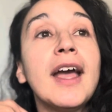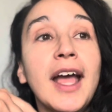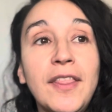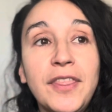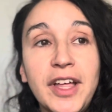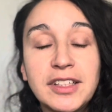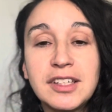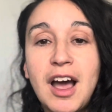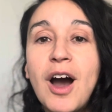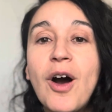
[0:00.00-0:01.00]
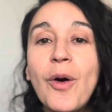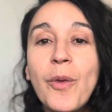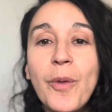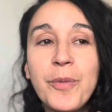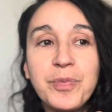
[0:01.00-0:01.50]
And that's
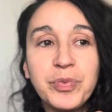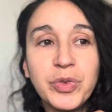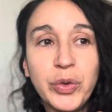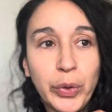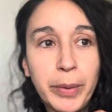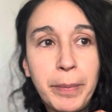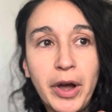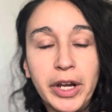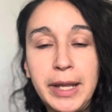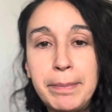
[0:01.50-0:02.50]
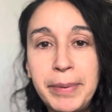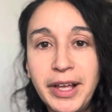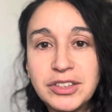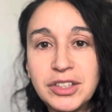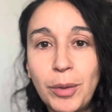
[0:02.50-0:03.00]
how your body
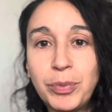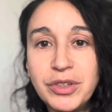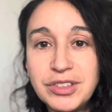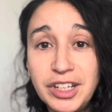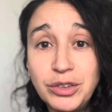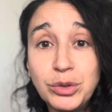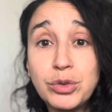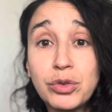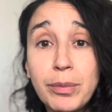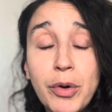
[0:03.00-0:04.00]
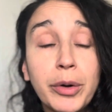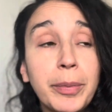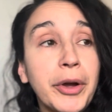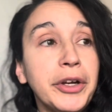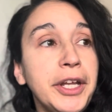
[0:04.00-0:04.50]
picks up the signals from her
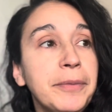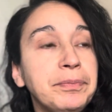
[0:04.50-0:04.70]
body.